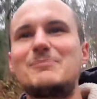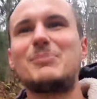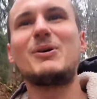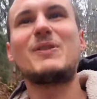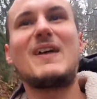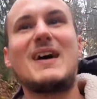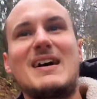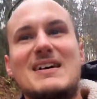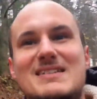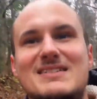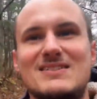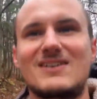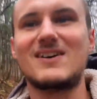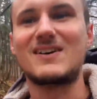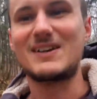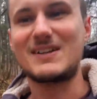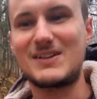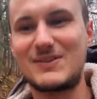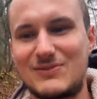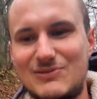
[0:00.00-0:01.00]
put that
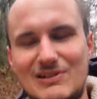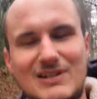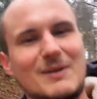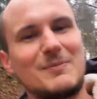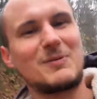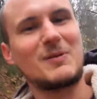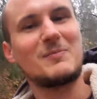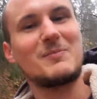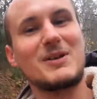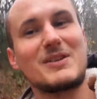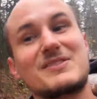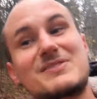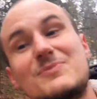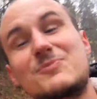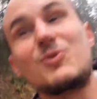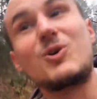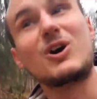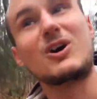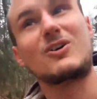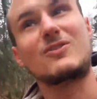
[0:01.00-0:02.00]
aside for a couple of months
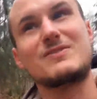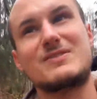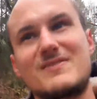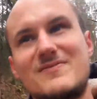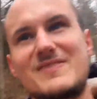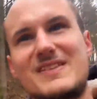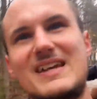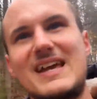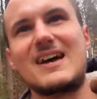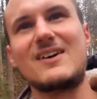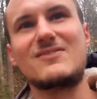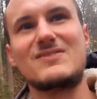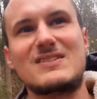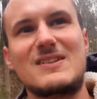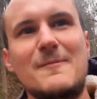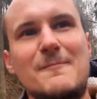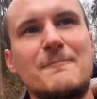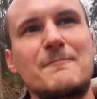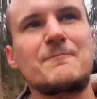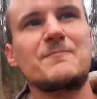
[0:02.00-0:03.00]
and work on something
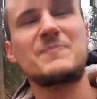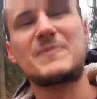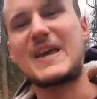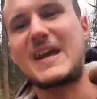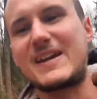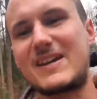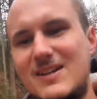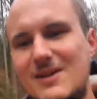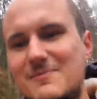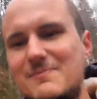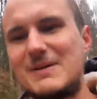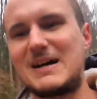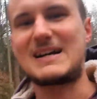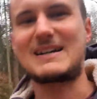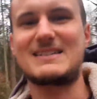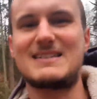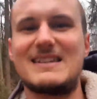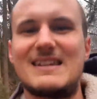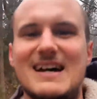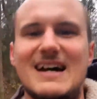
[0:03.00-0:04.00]
else, then come
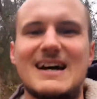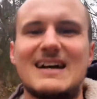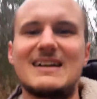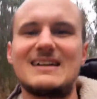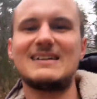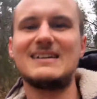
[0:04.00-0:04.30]
back to that.